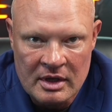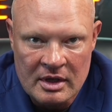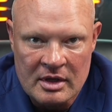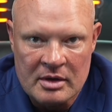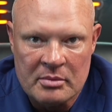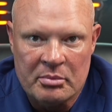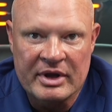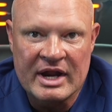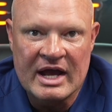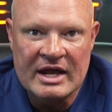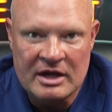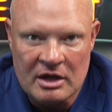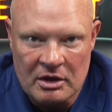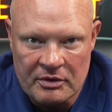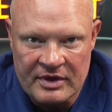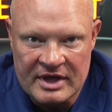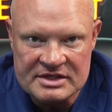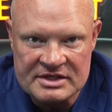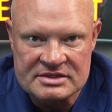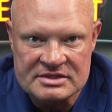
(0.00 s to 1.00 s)
But I know
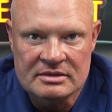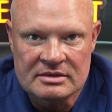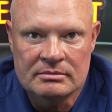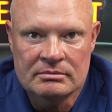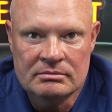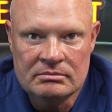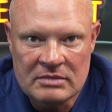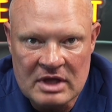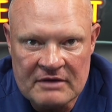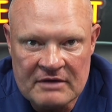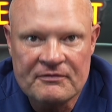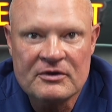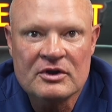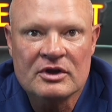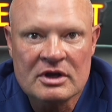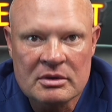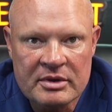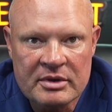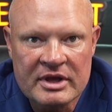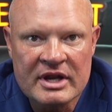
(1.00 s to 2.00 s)
this if you're going to
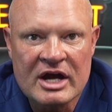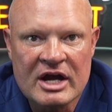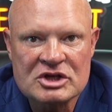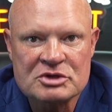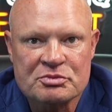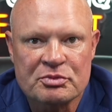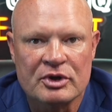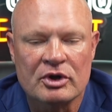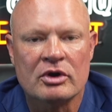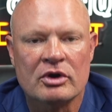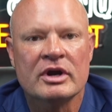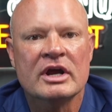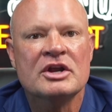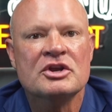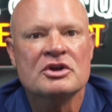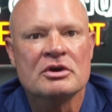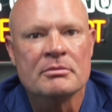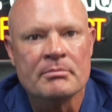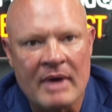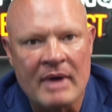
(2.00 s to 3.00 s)
be an entrepreneur and your
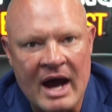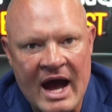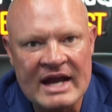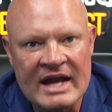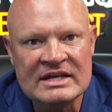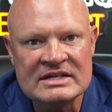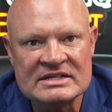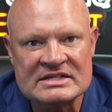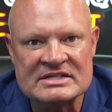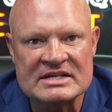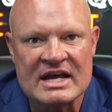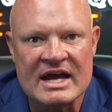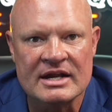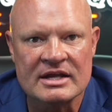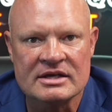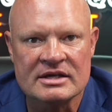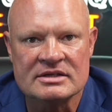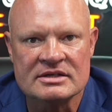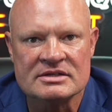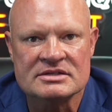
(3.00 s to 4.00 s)
mindset
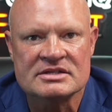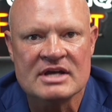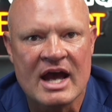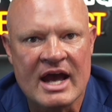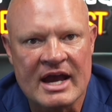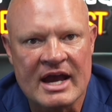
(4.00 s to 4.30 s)
is, hey,